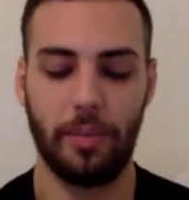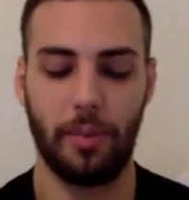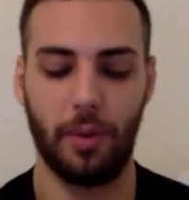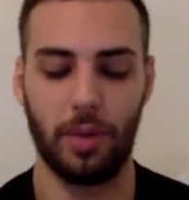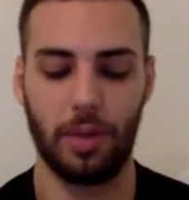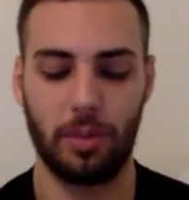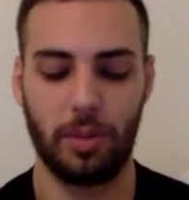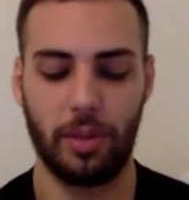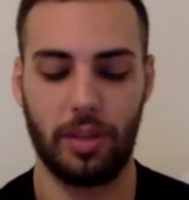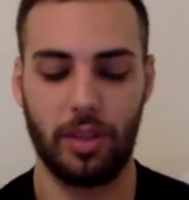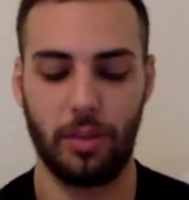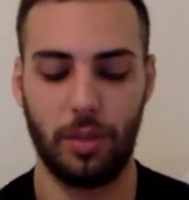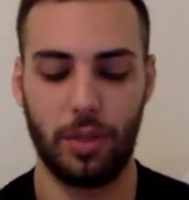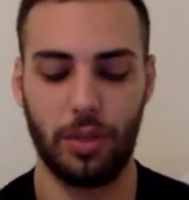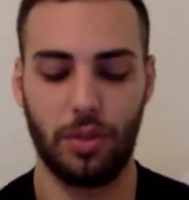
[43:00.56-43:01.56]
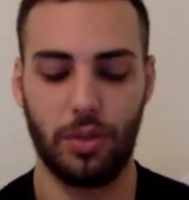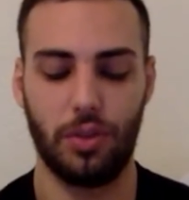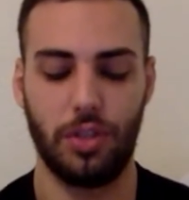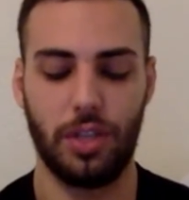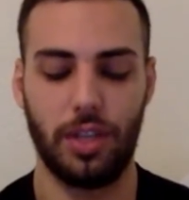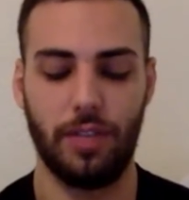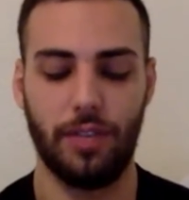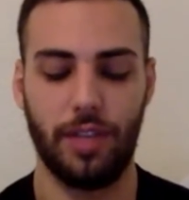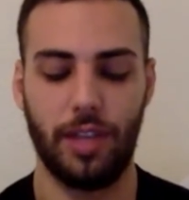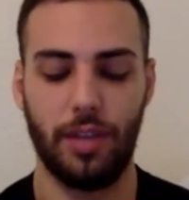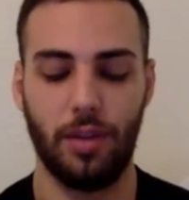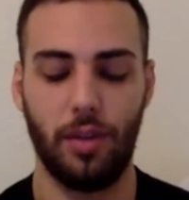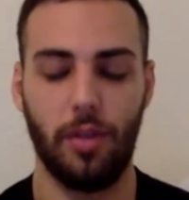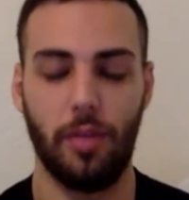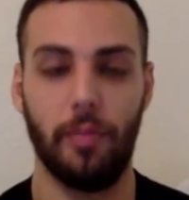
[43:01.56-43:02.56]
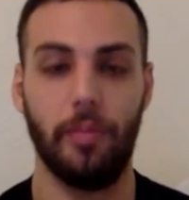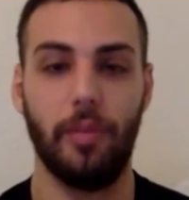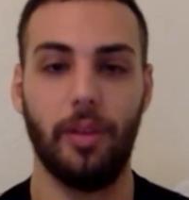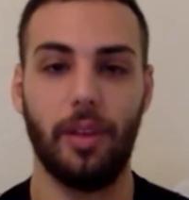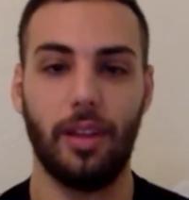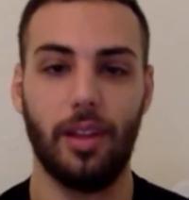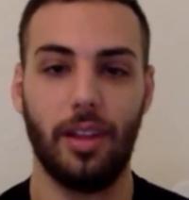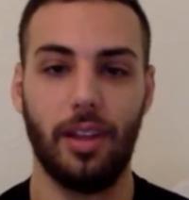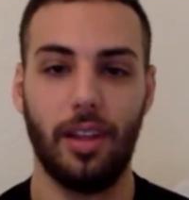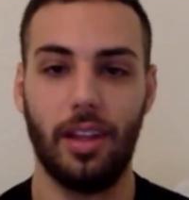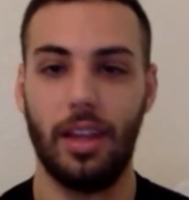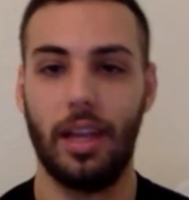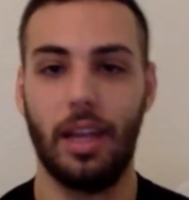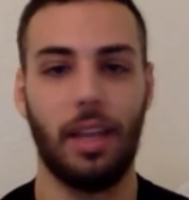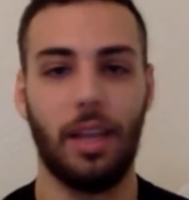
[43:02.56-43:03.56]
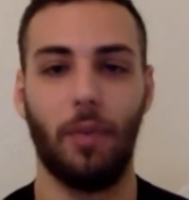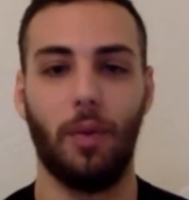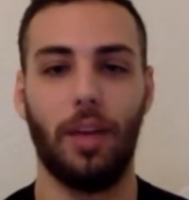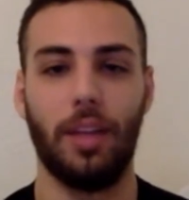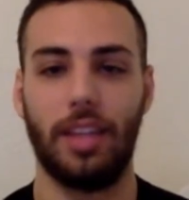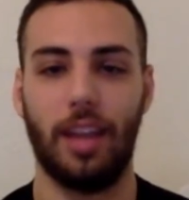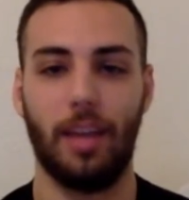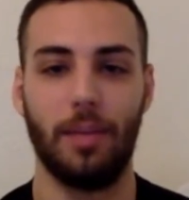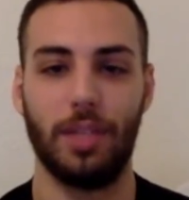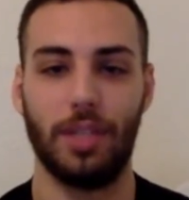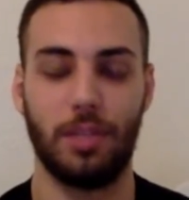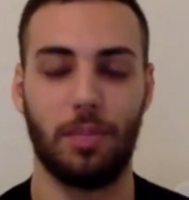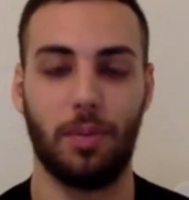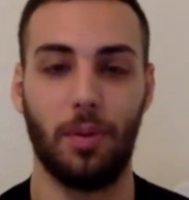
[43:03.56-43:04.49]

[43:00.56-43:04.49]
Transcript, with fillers: posts but we should see if they do them and then one time nah, nah,